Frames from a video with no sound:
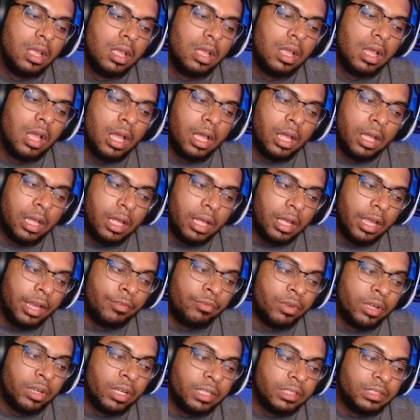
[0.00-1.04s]
it
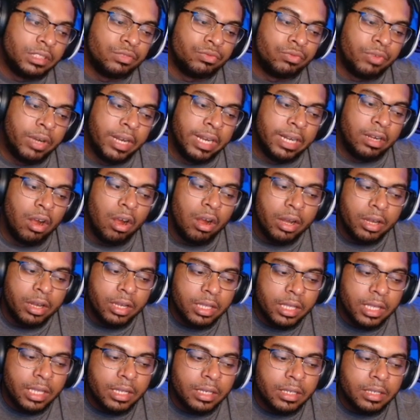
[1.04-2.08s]
runs Red
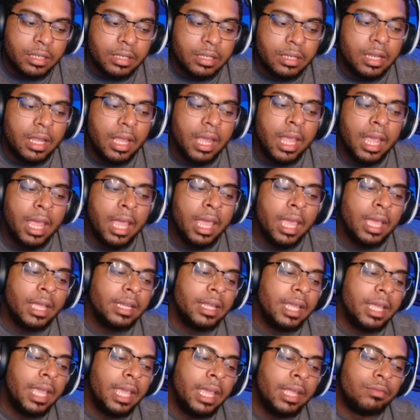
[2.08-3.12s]
Guardian,
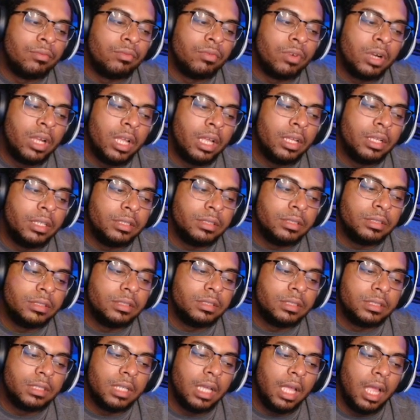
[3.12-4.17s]
and it
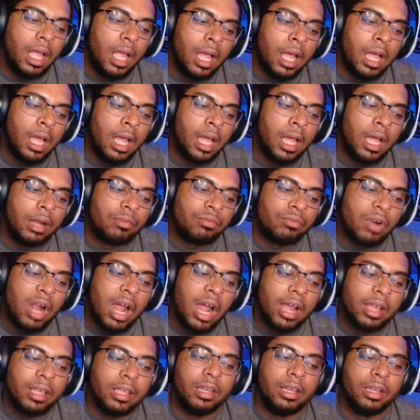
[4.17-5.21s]
runs
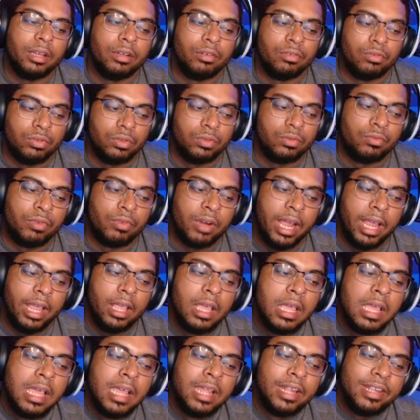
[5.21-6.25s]
Rocketandgroot, right?
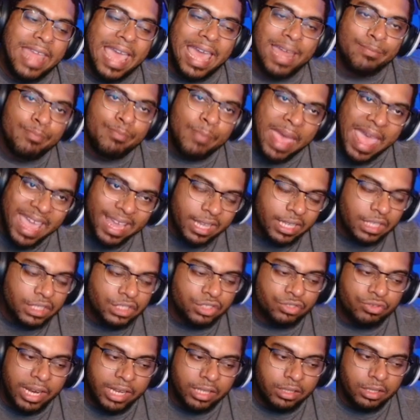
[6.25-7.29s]
That package
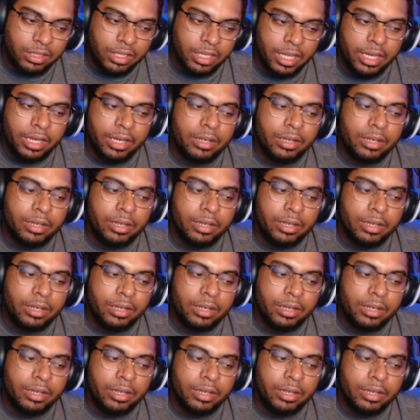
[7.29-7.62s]
right there,